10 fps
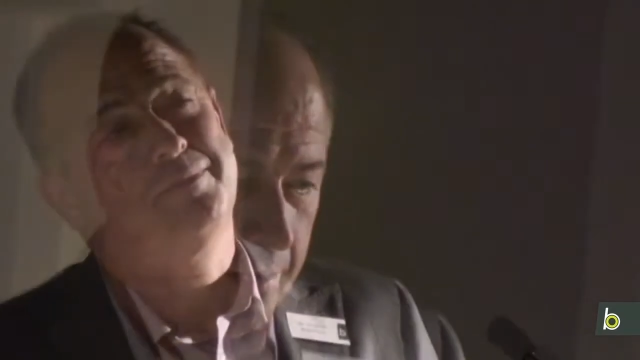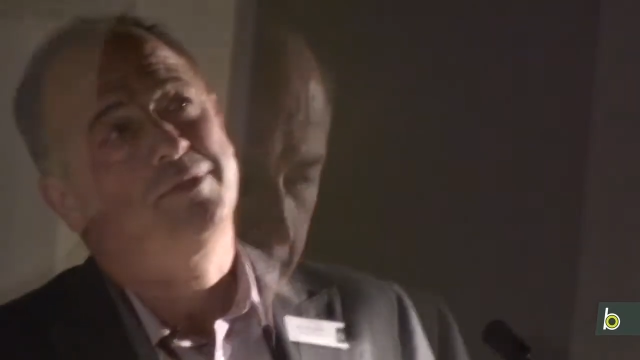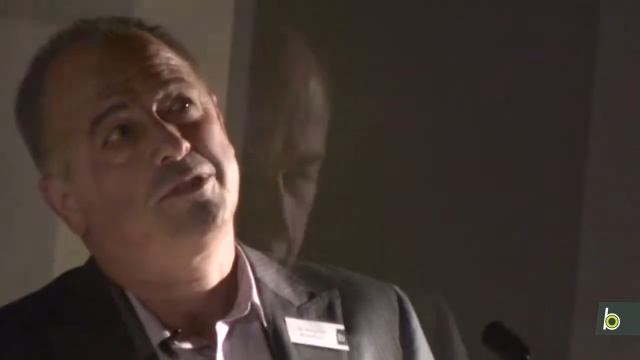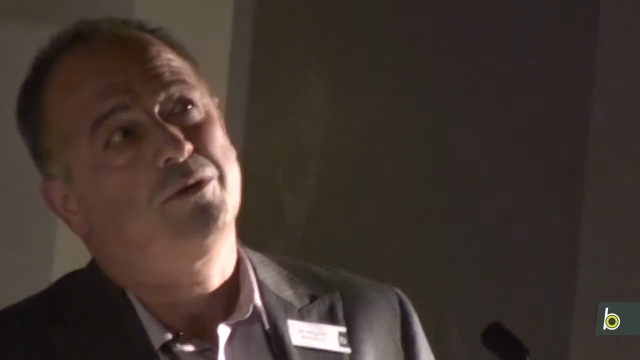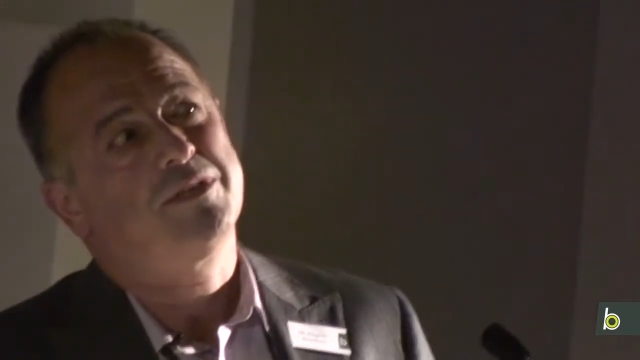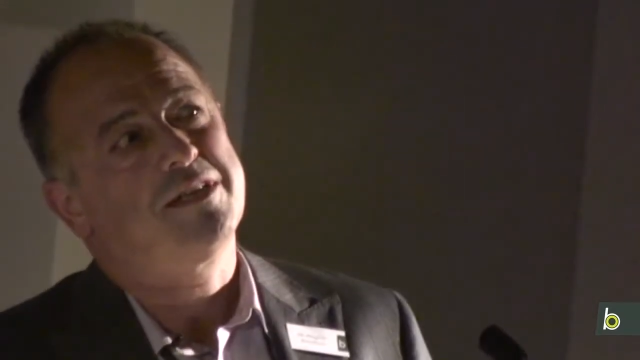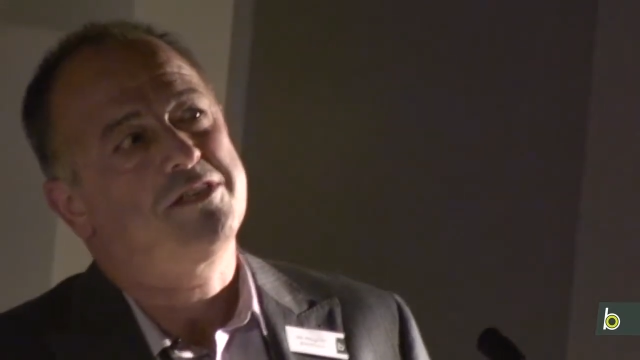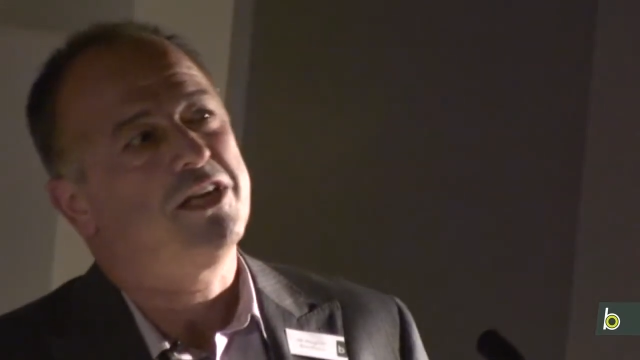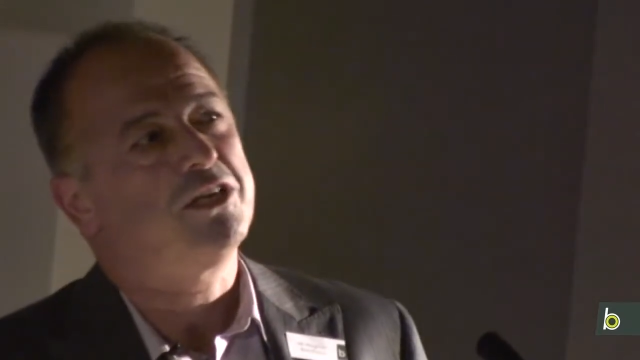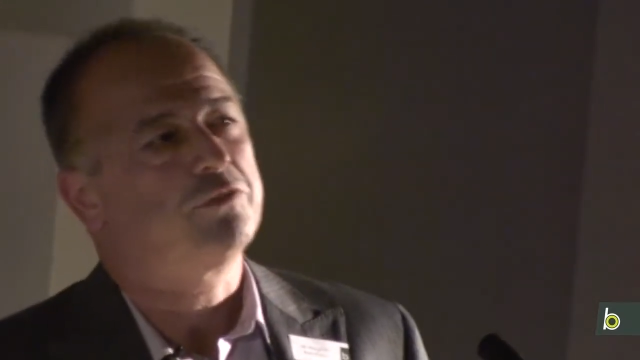So as I
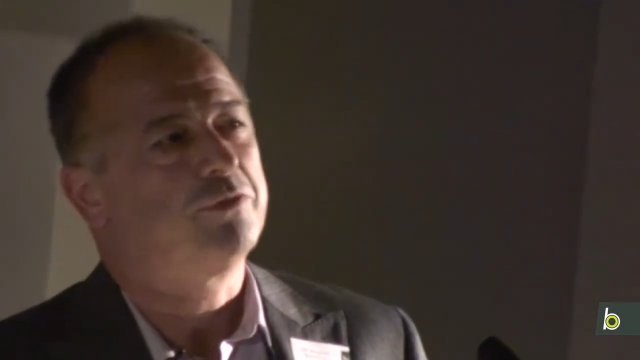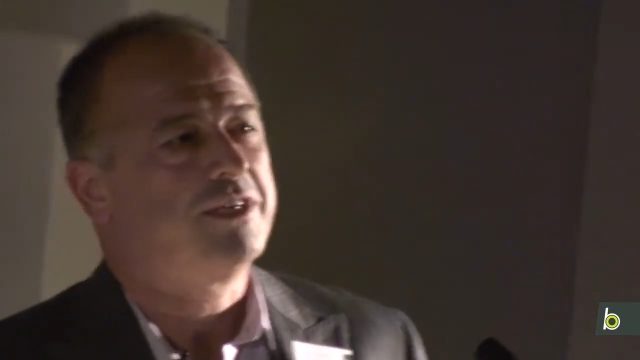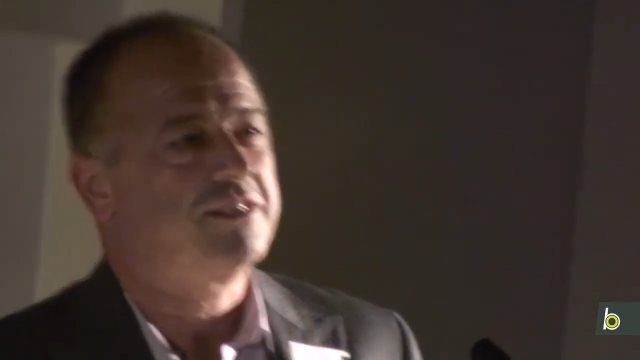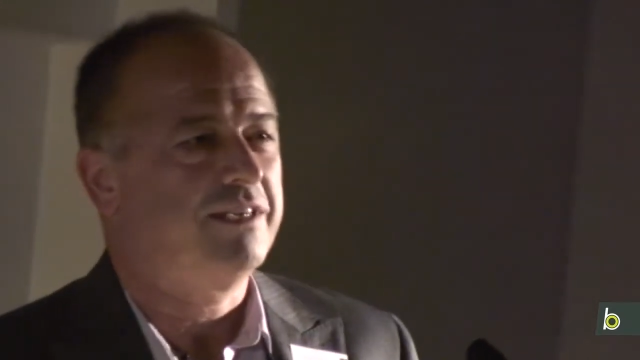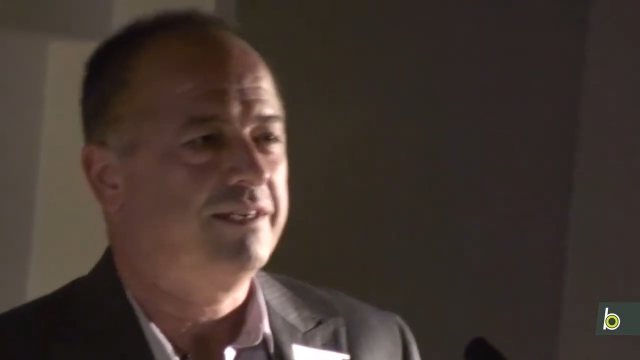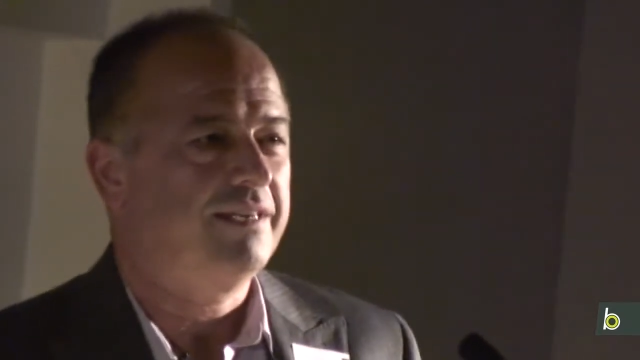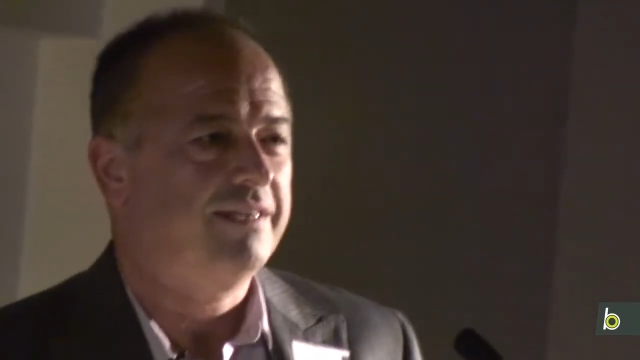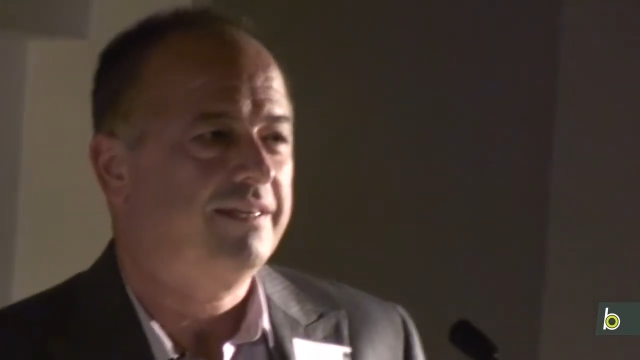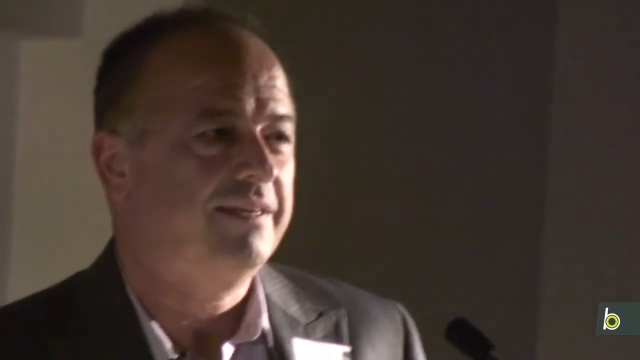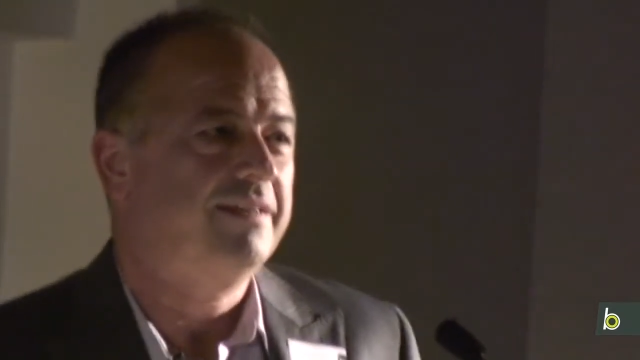searched for this
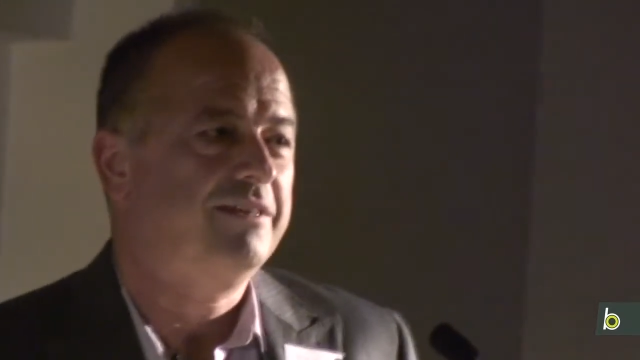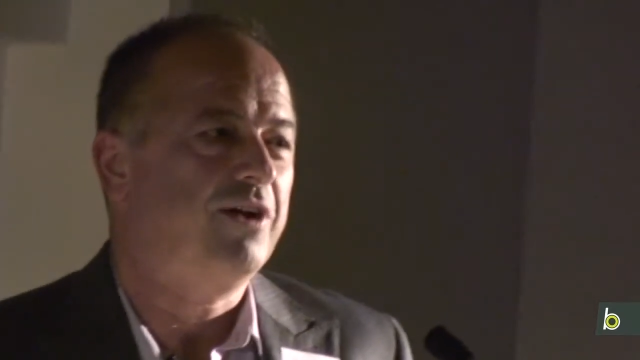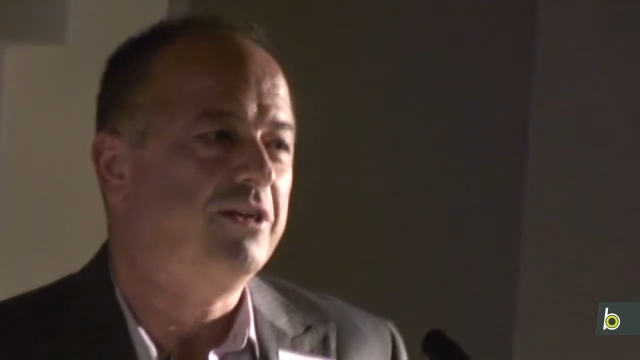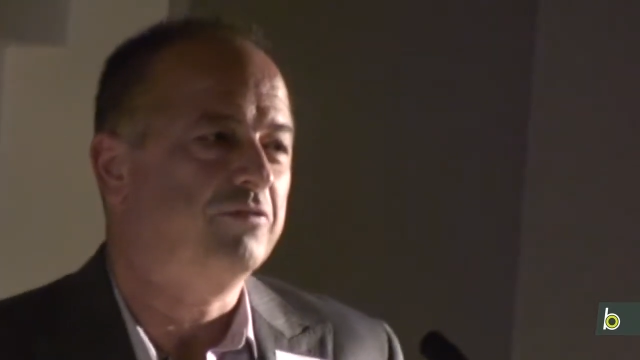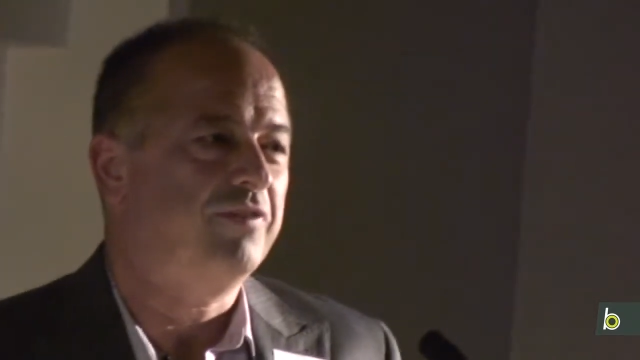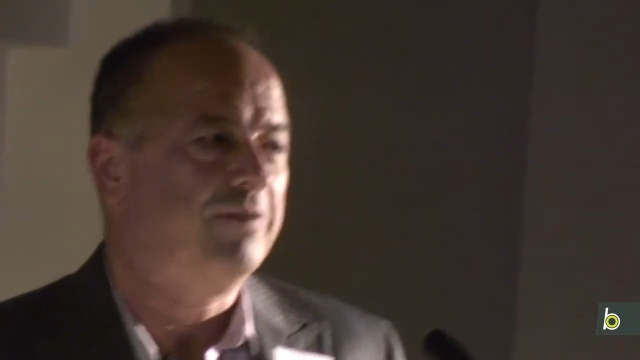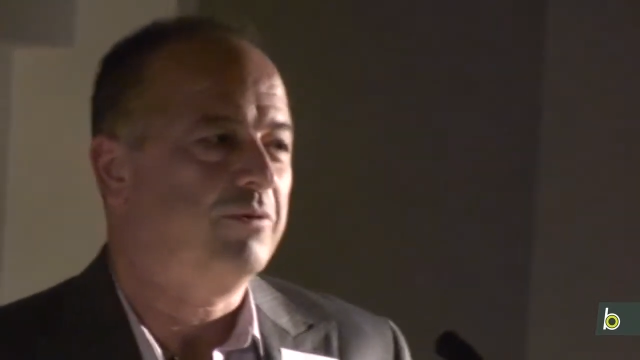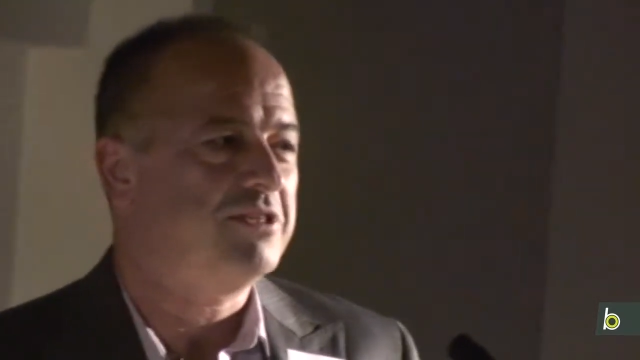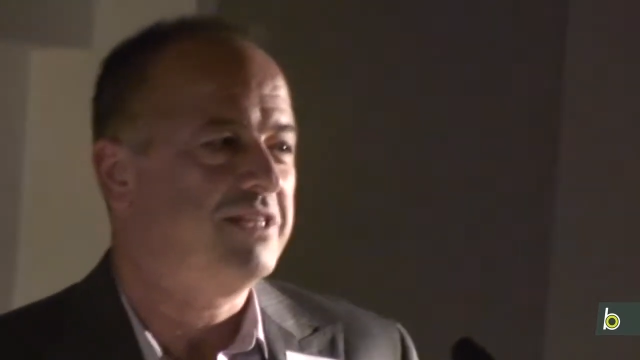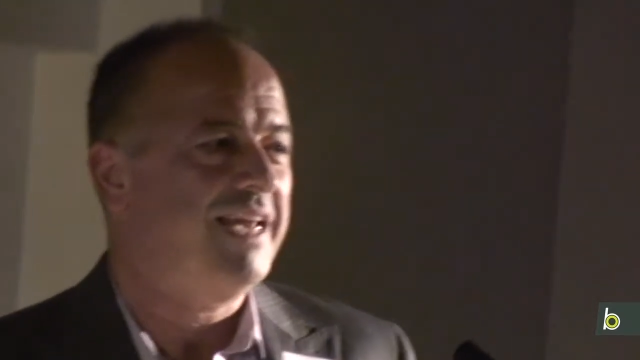and tried to find
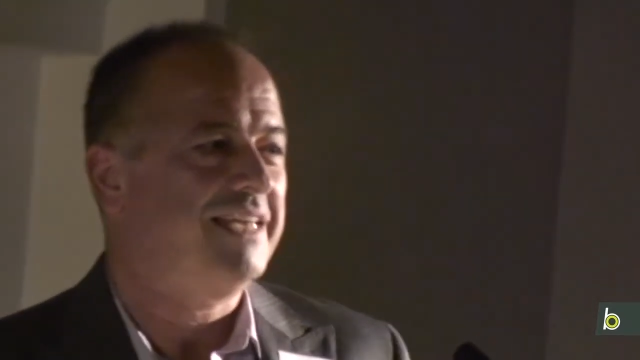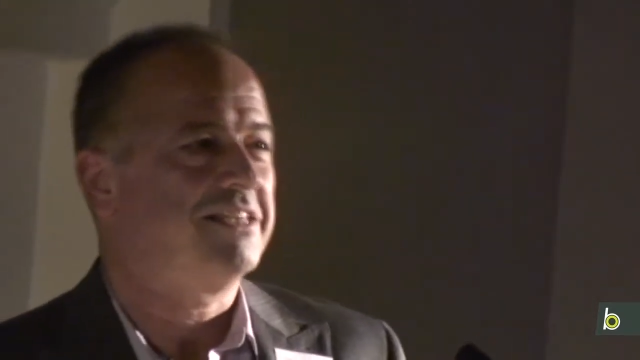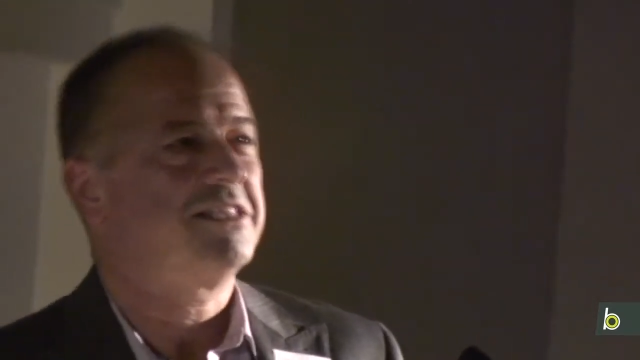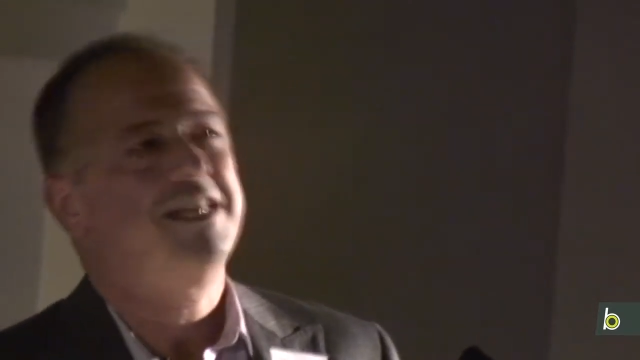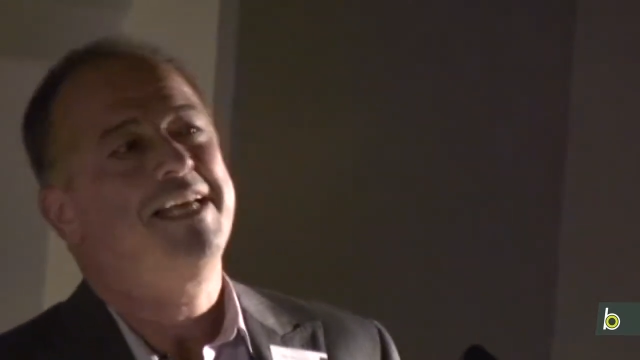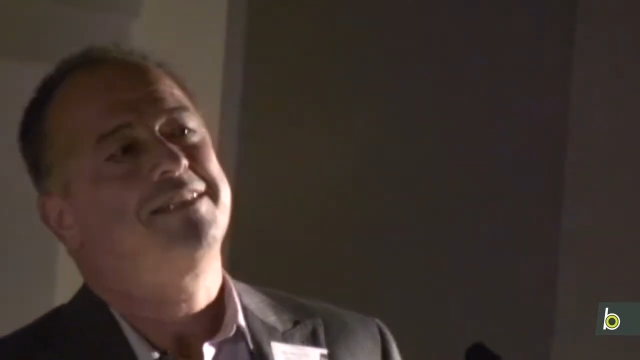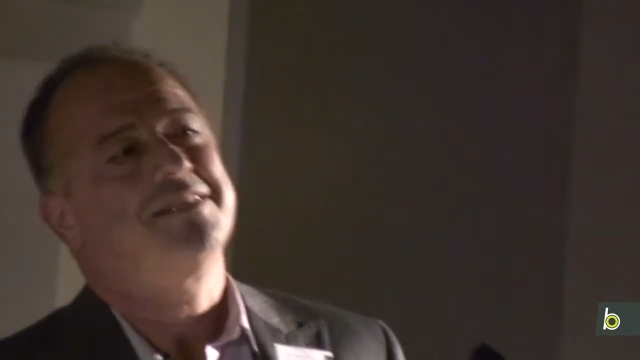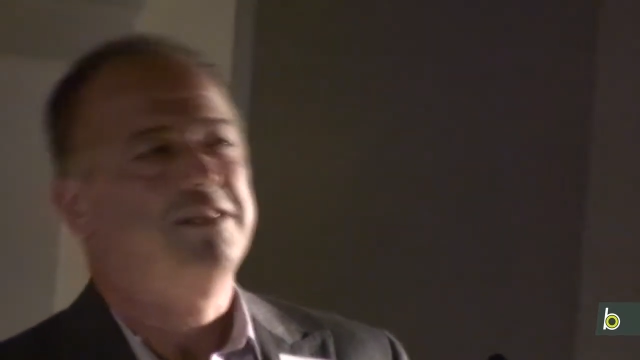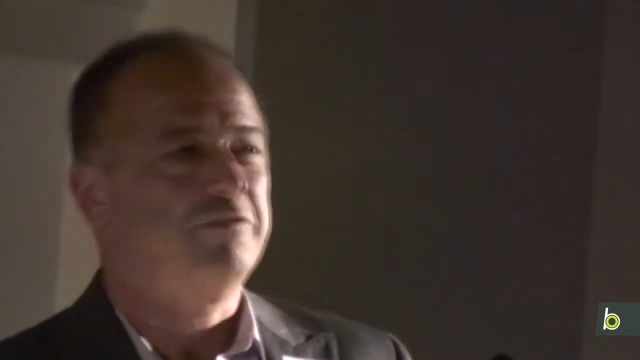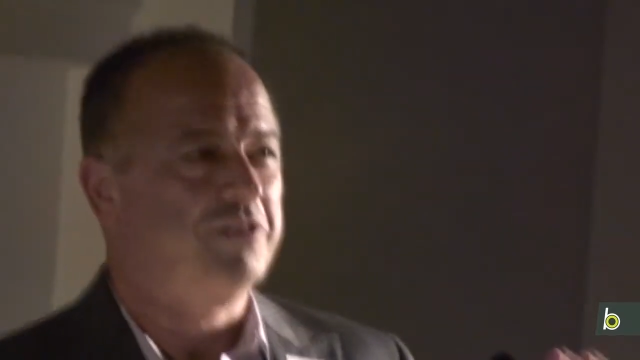what's the latest
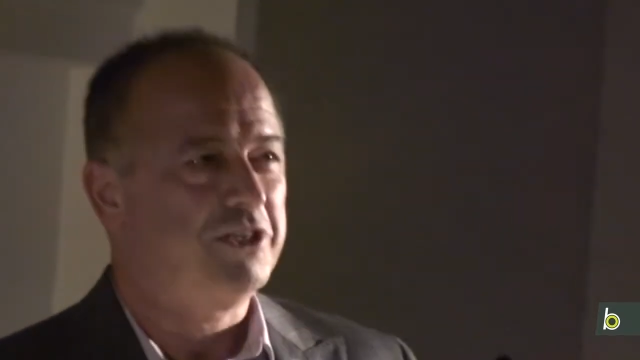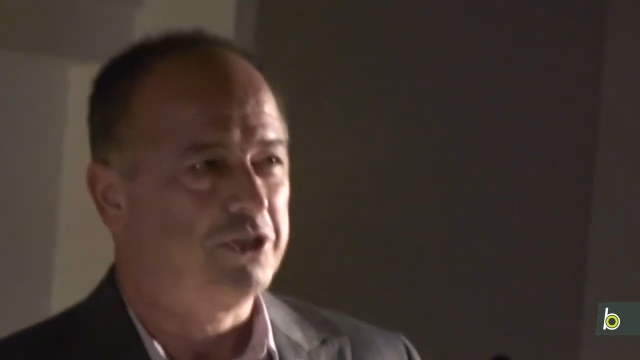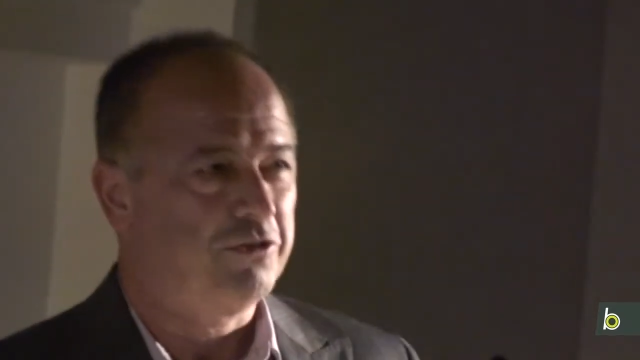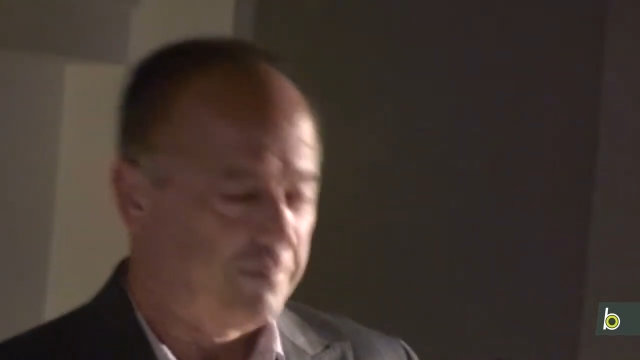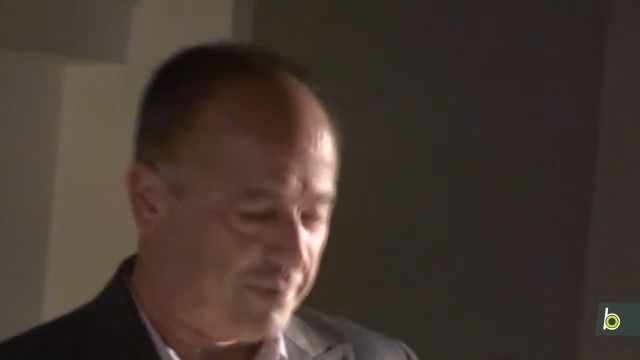definition of a